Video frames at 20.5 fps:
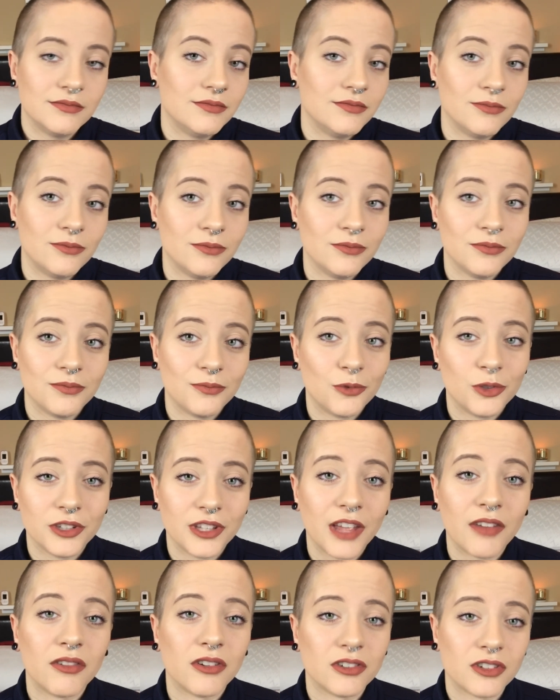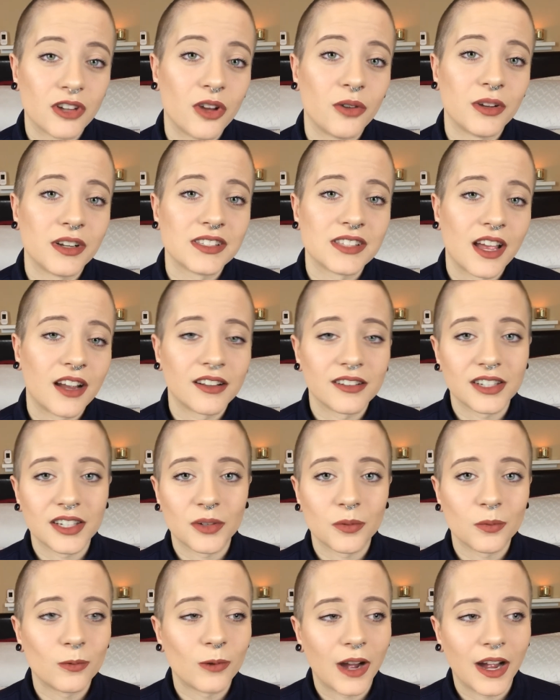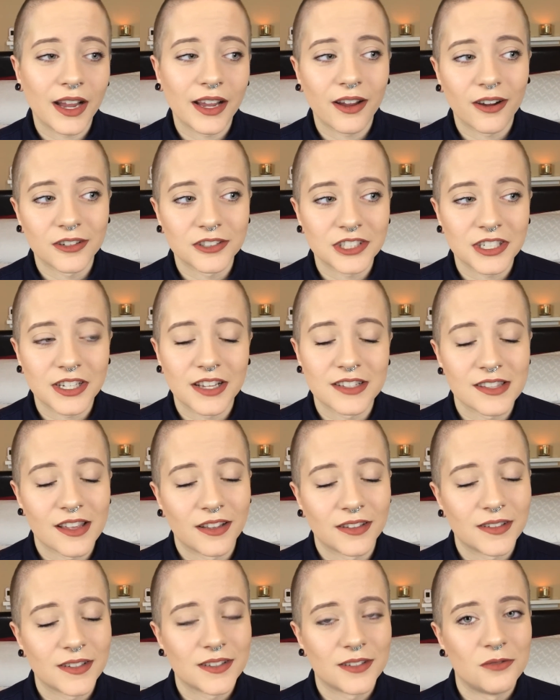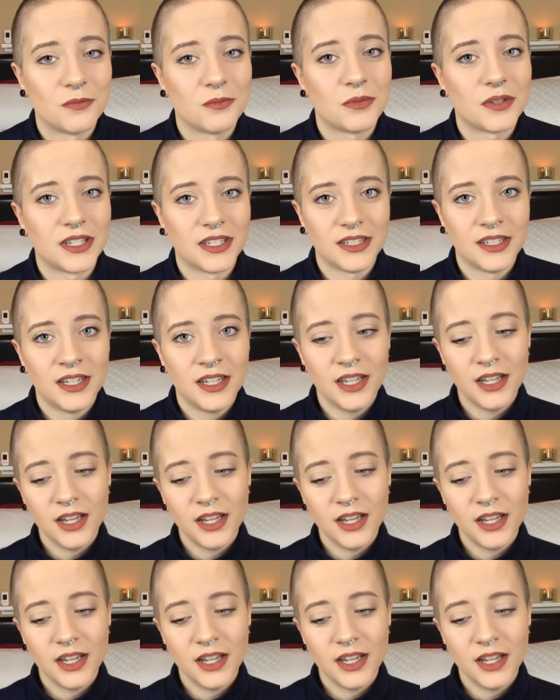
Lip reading: We'll never know exactly why RJ has autism, but